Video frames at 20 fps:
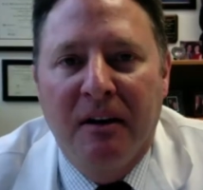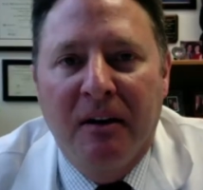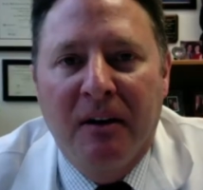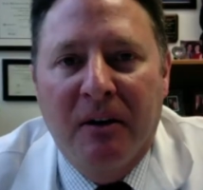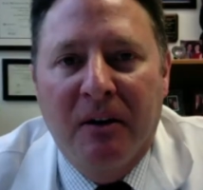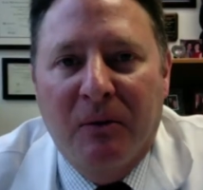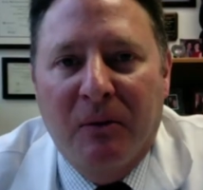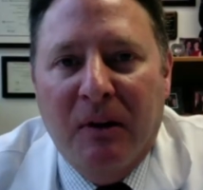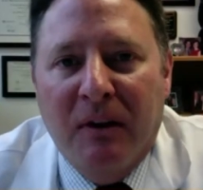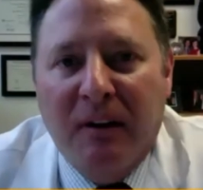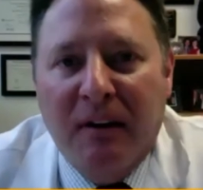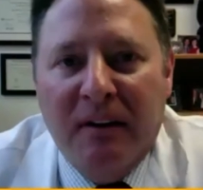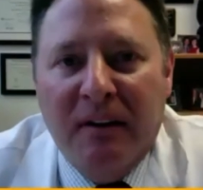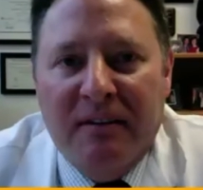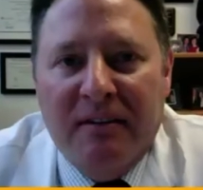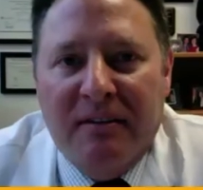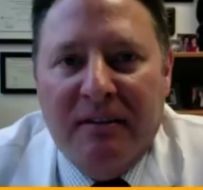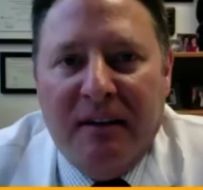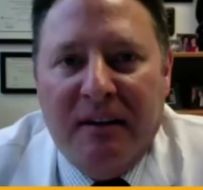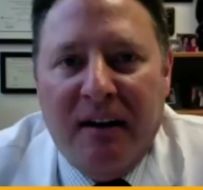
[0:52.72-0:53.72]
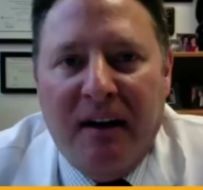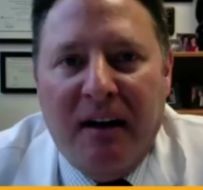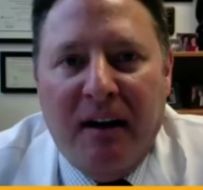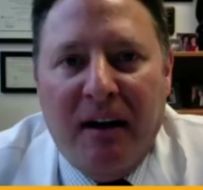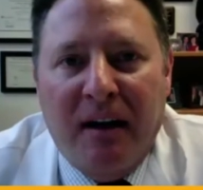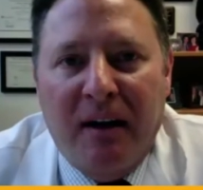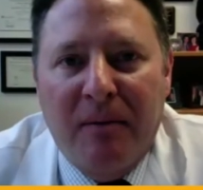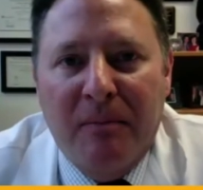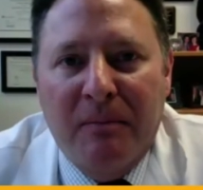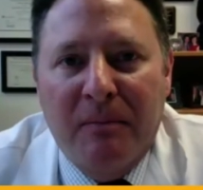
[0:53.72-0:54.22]
Well, it's
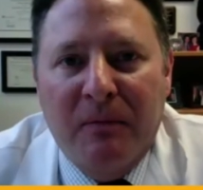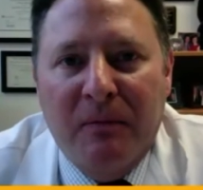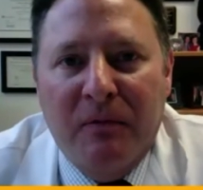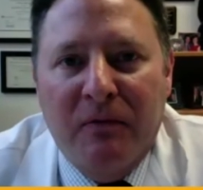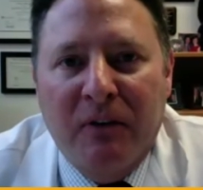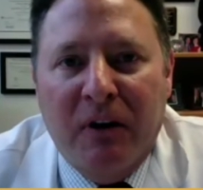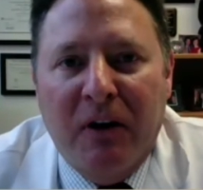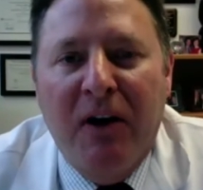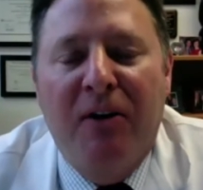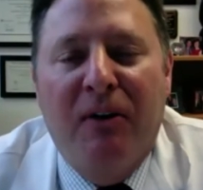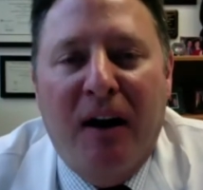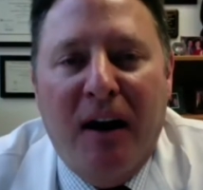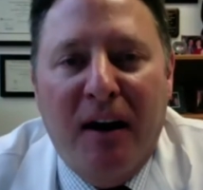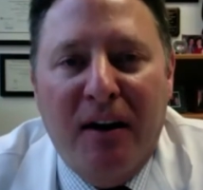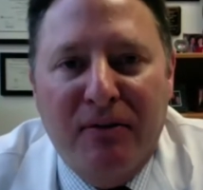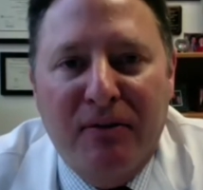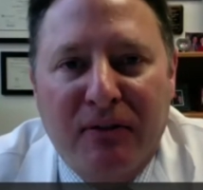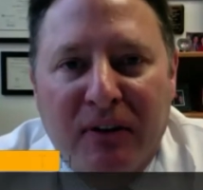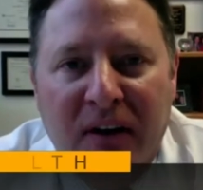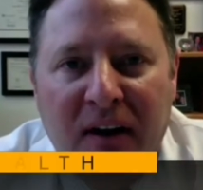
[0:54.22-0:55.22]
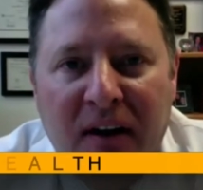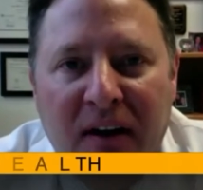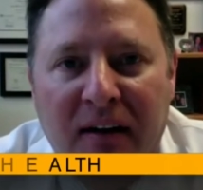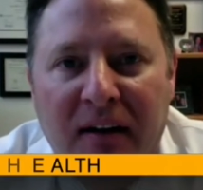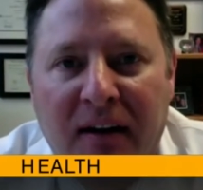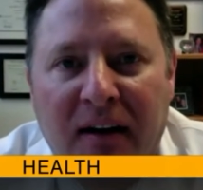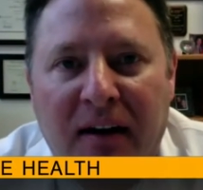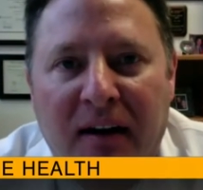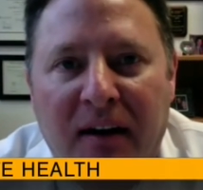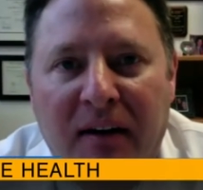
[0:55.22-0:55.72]
um, very gratifying.
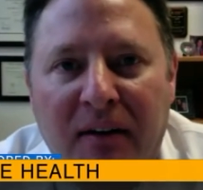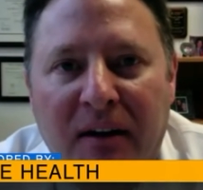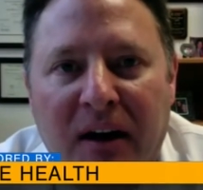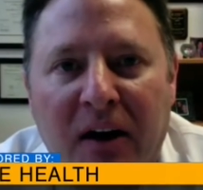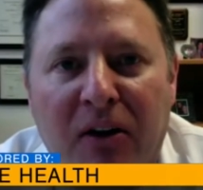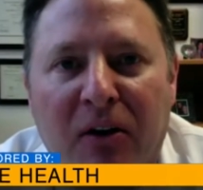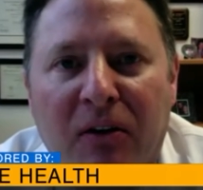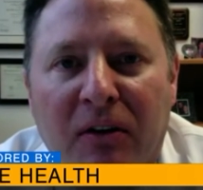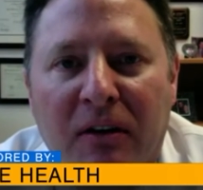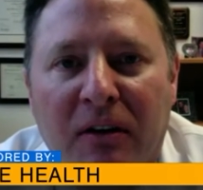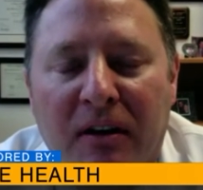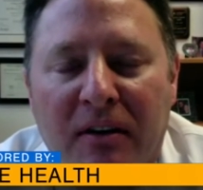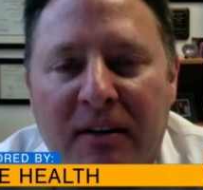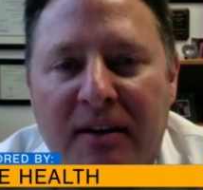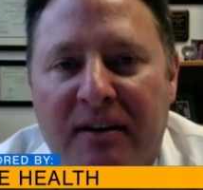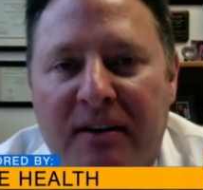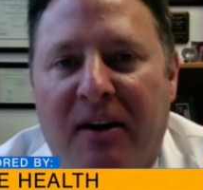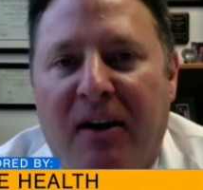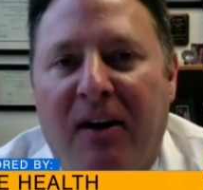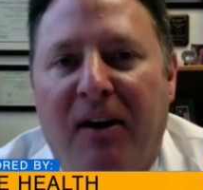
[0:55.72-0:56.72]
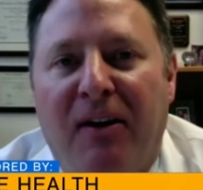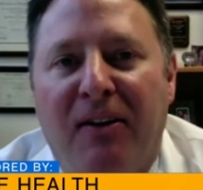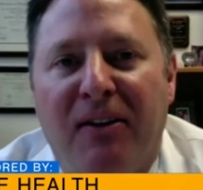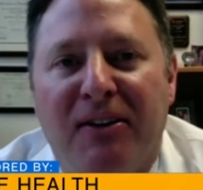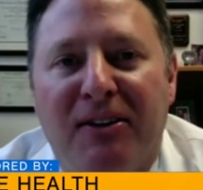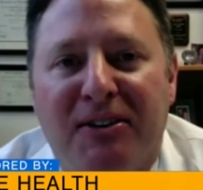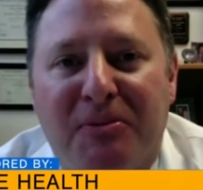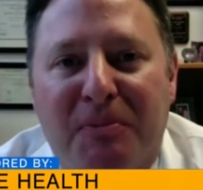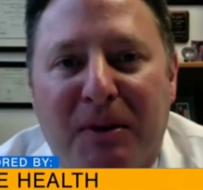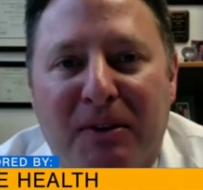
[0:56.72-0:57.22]
Uh, not only are they
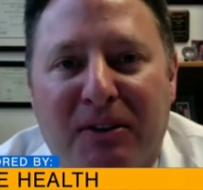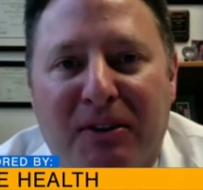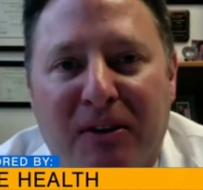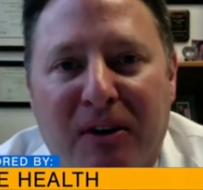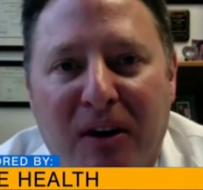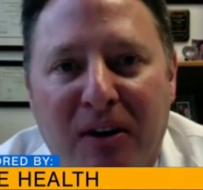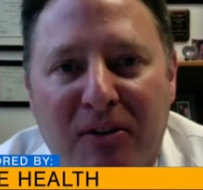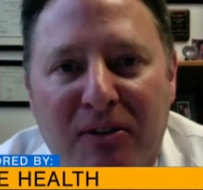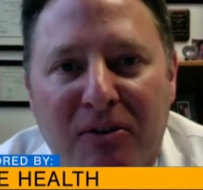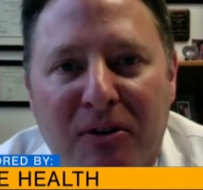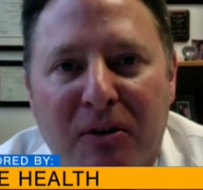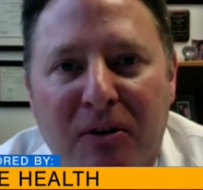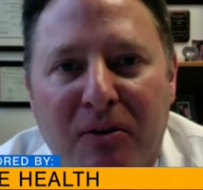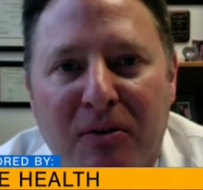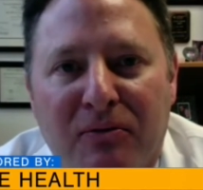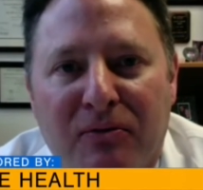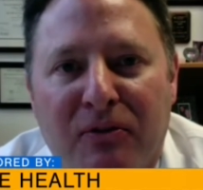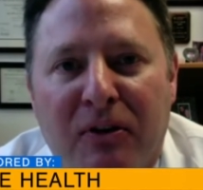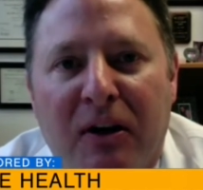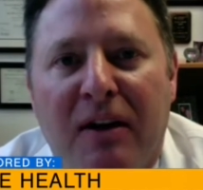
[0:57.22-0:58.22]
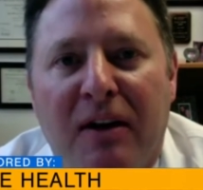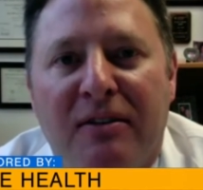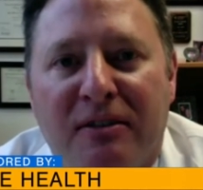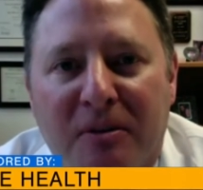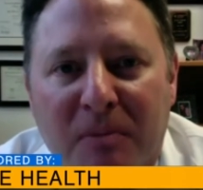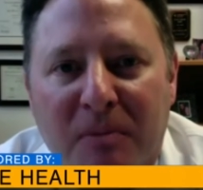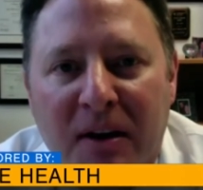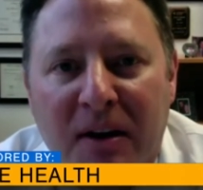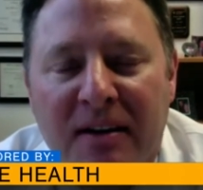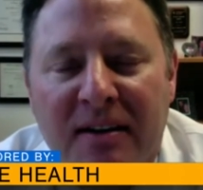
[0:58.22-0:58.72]
colleagues, but they're also friends
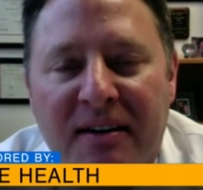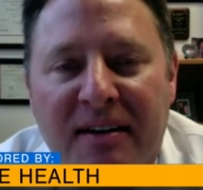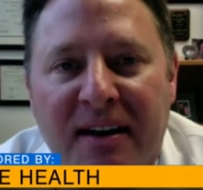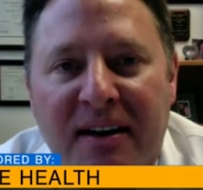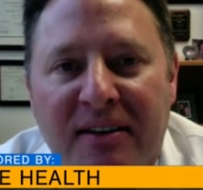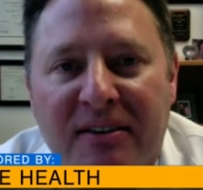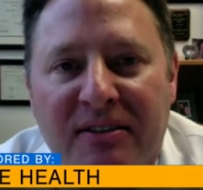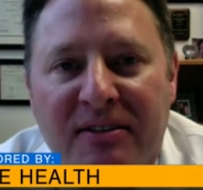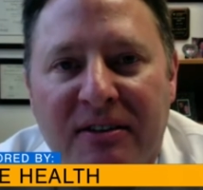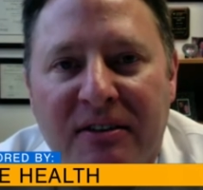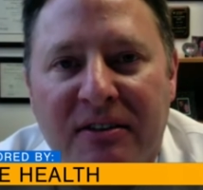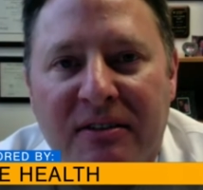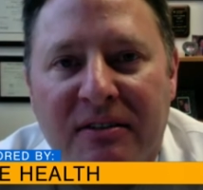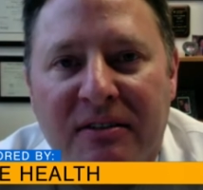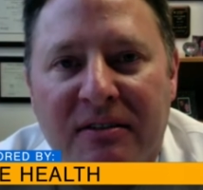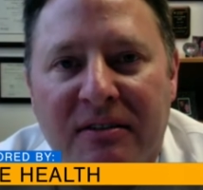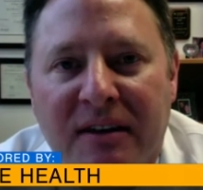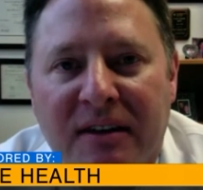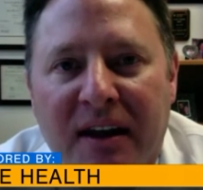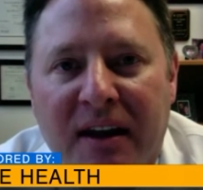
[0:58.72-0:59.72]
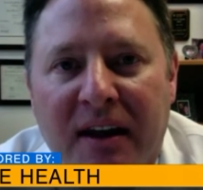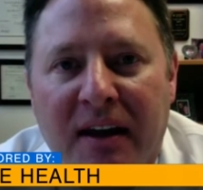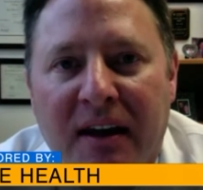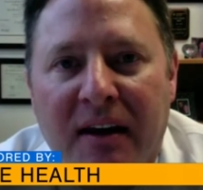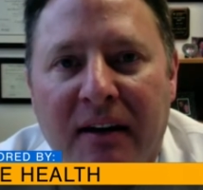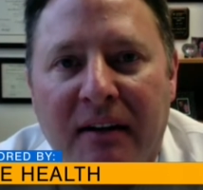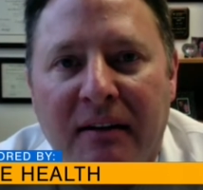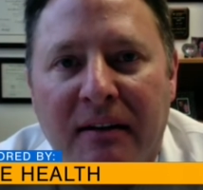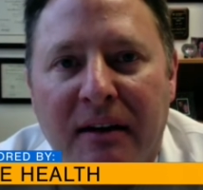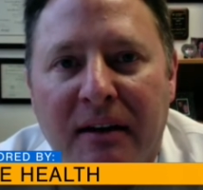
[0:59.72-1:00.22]
in many cases.
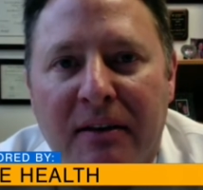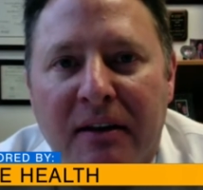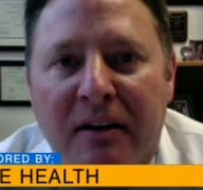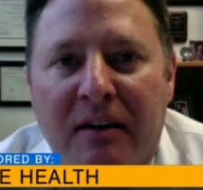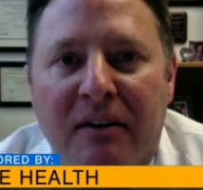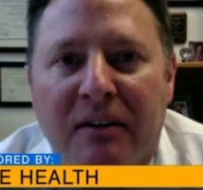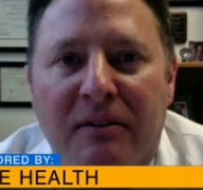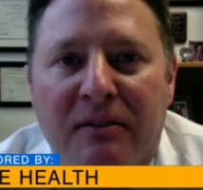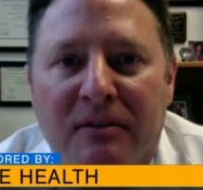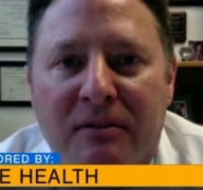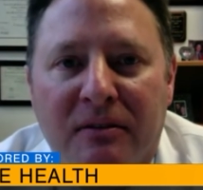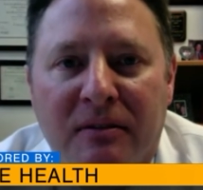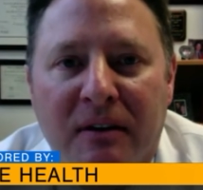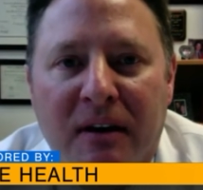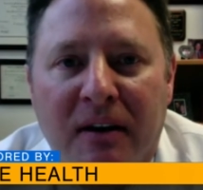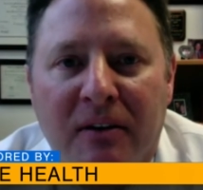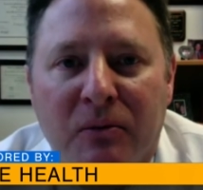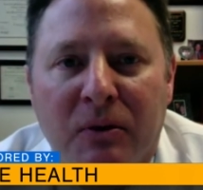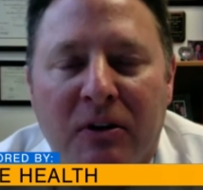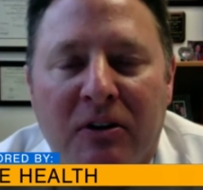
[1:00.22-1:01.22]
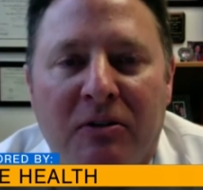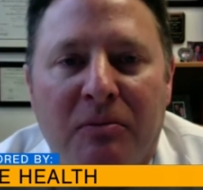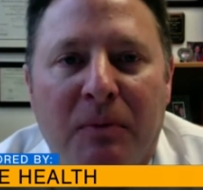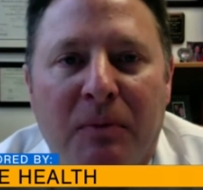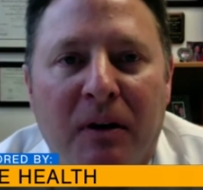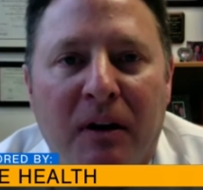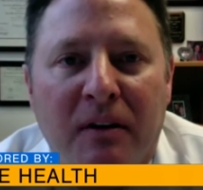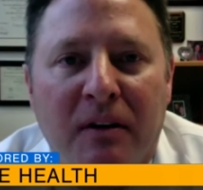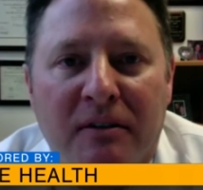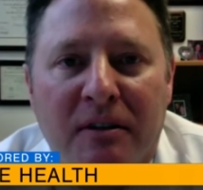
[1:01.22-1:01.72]
And I think as, as we
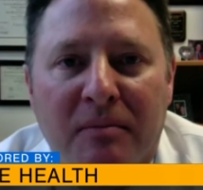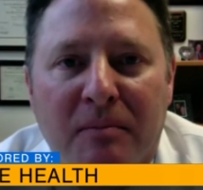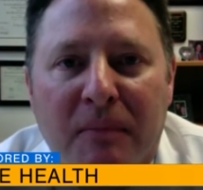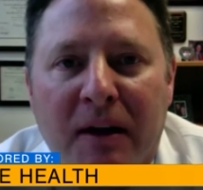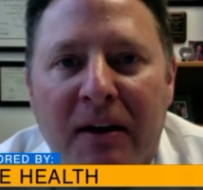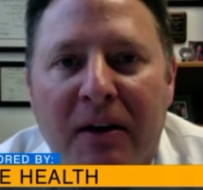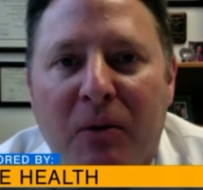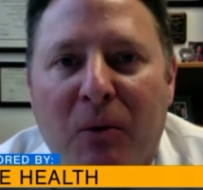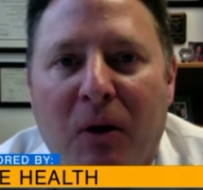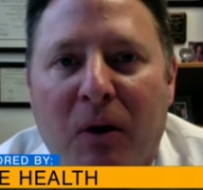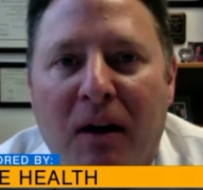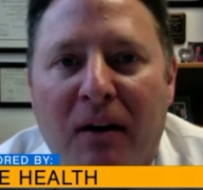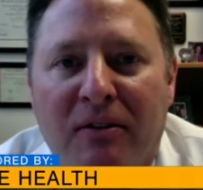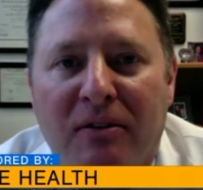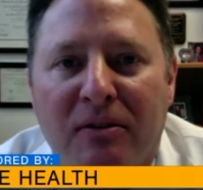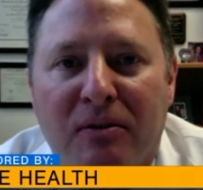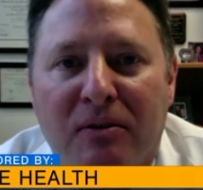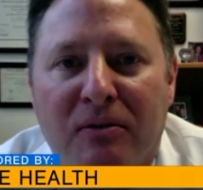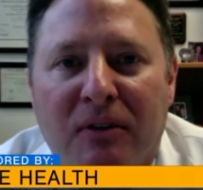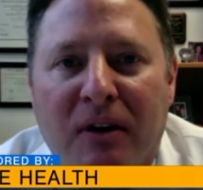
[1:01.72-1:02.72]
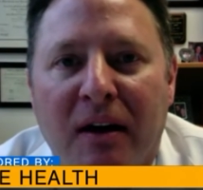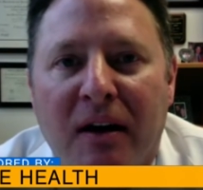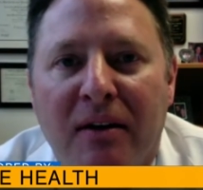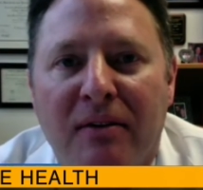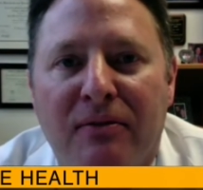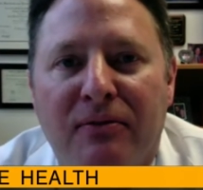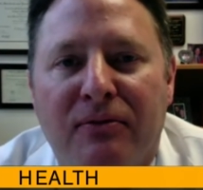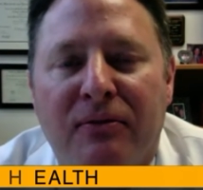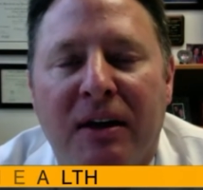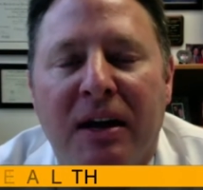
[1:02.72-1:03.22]
experience in many walks of
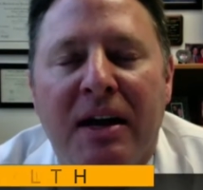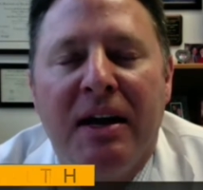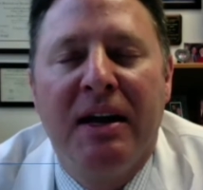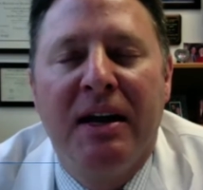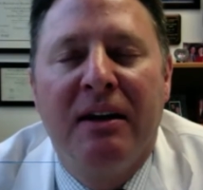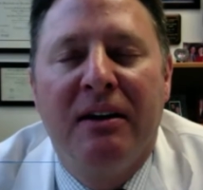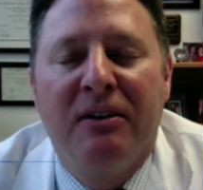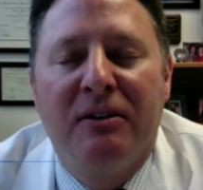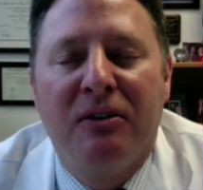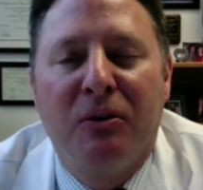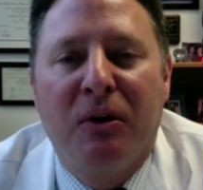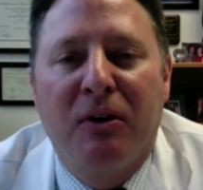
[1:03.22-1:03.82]
life, doing